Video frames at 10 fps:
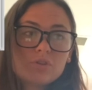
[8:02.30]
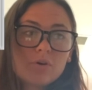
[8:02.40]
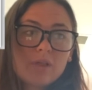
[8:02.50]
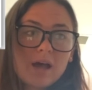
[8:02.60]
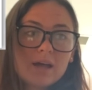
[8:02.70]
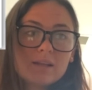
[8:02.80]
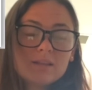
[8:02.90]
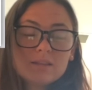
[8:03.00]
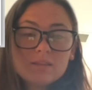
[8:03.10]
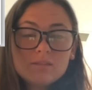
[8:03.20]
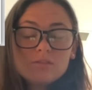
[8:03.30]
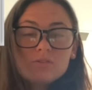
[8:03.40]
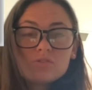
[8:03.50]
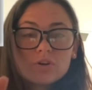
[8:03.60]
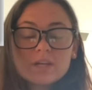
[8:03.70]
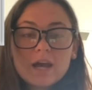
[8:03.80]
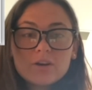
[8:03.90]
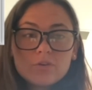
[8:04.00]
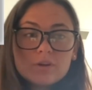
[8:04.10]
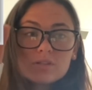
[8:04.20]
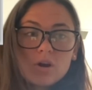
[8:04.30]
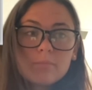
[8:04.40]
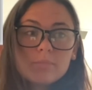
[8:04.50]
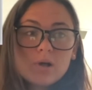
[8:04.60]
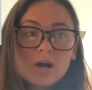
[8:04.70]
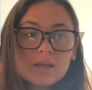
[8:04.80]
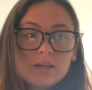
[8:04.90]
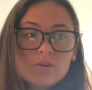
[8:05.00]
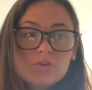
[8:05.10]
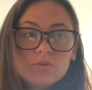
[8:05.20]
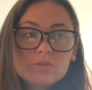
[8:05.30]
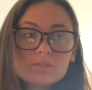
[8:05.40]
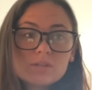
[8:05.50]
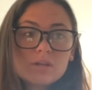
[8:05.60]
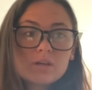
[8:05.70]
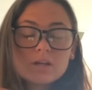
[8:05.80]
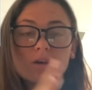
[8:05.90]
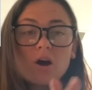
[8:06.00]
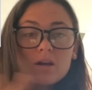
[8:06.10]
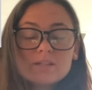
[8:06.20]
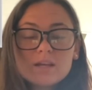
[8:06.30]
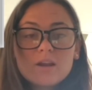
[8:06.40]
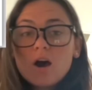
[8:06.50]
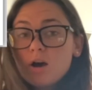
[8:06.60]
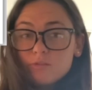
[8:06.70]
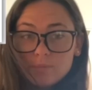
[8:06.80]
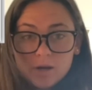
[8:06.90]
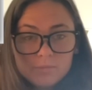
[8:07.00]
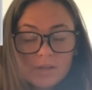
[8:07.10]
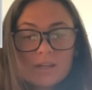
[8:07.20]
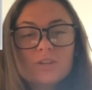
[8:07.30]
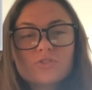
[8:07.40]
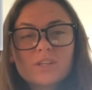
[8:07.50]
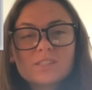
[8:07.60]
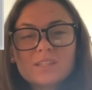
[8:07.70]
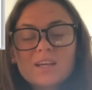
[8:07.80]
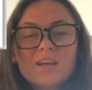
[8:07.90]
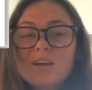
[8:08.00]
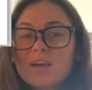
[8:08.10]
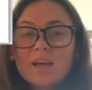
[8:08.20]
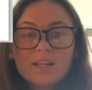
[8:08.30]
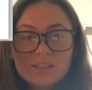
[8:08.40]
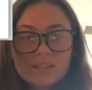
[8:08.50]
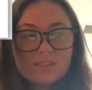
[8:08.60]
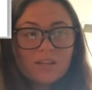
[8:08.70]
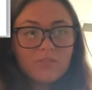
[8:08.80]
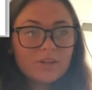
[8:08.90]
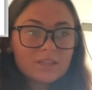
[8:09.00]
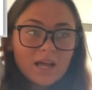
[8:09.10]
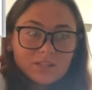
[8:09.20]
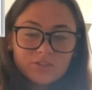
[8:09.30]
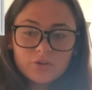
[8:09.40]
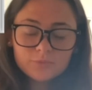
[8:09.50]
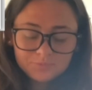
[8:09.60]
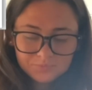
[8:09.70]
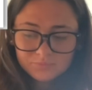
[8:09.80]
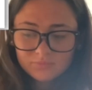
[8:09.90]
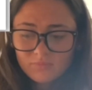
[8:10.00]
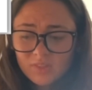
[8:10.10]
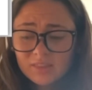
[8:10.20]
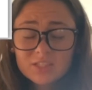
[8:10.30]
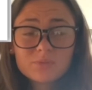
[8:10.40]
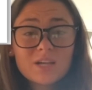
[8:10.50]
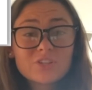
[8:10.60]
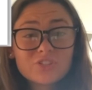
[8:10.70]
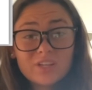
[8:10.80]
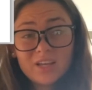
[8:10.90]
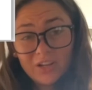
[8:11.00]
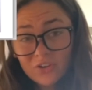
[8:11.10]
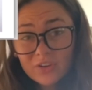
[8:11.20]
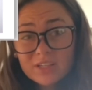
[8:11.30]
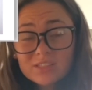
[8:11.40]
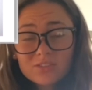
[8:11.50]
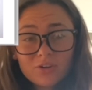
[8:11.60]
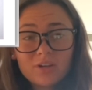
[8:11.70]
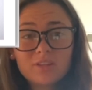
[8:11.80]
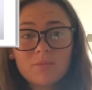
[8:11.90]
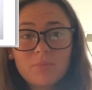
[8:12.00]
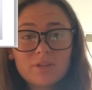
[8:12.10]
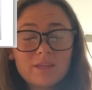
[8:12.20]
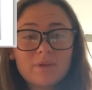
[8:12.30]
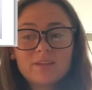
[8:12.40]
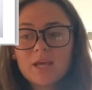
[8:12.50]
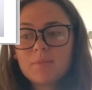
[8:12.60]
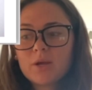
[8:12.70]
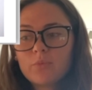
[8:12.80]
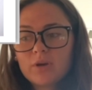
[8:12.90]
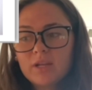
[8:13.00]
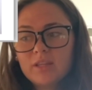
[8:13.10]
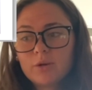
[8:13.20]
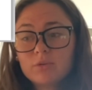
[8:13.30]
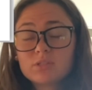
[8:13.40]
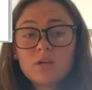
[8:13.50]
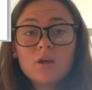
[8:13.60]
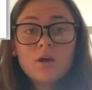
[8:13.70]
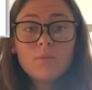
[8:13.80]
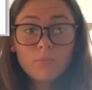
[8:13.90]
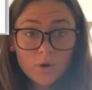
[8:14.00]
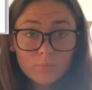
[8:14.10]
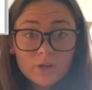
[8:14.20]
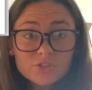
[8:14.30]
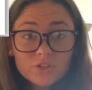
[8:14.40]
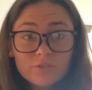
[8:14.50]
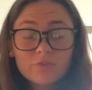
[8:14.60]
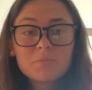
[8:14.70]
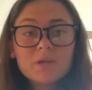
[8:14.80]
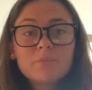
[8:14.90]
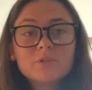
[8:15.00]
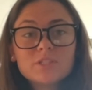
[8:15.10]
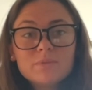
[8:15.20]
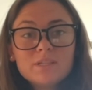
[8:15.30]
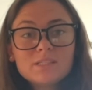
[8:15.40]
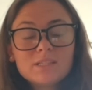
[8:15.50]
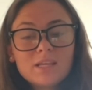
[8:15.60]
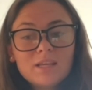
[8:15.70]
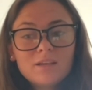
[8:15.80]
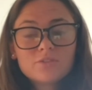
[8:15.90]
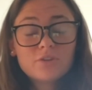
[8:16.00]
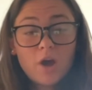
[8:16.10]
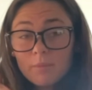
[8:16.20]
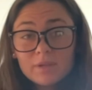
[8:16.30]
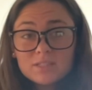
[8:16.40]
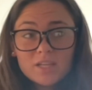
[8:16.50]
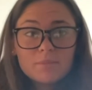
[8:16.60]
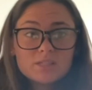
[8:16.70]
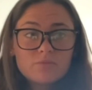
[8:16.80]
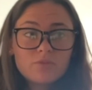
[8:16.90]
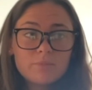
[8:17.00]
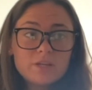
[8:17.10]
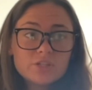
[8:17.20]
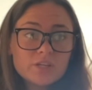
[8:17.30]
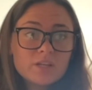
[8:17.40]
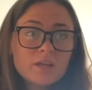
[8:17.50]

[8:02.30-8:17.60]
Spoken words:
that certain categories aren't blocking news content of public interest and stuff like that. So this was actually increased during the pandemic, when there was more pressure for people to not be seeing misinformation.